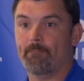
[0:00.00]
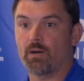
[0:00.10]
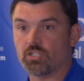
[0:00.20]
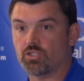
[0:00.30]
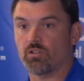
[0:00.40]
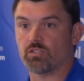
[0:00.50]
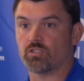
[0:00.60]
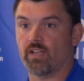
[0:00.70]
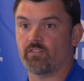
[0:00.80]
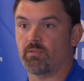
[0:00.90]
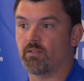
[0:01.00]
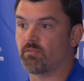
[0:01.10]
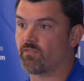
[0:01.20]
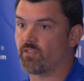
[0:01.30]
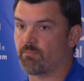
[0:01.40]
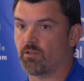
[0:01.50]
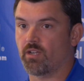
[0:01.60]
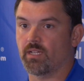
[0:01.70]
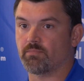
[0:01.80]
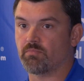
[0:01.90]
but you also have to be able to flip your
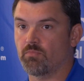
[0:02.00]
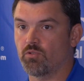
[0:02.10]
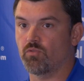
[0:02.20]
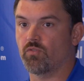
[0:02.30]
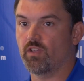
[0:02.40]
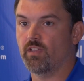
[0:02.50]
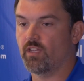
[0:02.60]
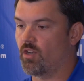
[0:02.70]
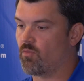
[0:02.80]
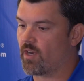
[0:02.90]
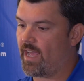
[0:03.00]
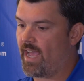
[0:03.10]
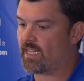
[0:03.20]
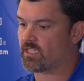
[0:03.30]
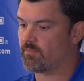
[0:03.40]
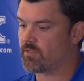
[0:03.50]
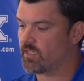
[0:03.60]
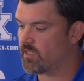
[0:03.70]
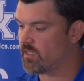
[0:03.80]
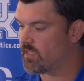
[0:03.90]
hips, move. You know, we're going to ask them
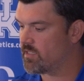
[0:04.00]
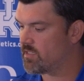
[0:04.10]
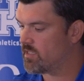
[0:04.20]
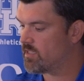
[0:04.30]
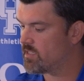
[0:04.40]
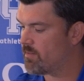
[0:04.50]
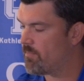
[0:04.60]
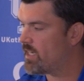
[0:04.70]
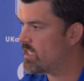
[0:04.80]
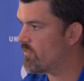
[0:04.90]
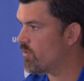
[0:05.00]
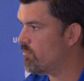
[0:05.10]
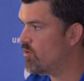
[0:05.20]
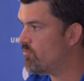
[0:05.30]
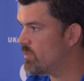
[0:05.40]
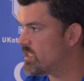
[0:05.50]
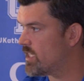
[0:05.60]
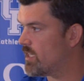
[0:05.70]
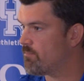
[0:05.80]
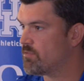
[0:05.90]
to make different movements
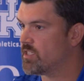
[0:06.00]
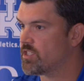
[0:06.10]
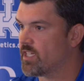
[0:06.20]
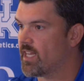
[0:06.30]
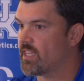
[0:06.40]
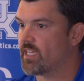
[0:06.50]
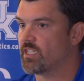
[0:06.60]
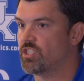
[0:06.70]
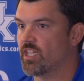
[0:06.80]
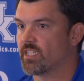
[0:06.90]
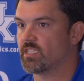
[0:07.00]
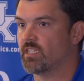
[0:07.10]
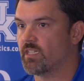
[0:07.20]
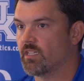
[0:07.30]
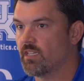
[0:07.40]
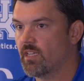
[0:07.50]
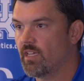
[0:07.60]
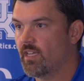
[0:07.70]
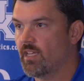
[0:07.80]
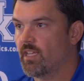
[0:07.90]
at that position. I think Justin,
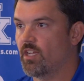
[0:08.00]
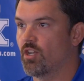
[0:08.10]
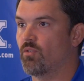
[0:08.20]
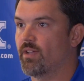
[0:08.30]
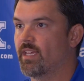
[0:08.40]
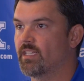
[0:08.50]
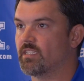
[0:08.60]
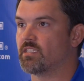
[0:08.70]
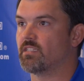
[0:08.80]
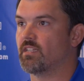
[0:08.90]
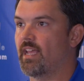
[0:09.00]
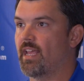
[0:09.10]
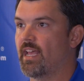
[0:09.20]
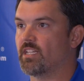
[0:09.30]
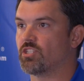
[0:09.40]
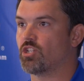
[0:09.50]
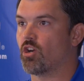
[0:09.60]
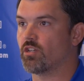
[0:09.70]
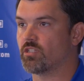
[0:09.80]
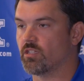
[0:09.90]
you know, has started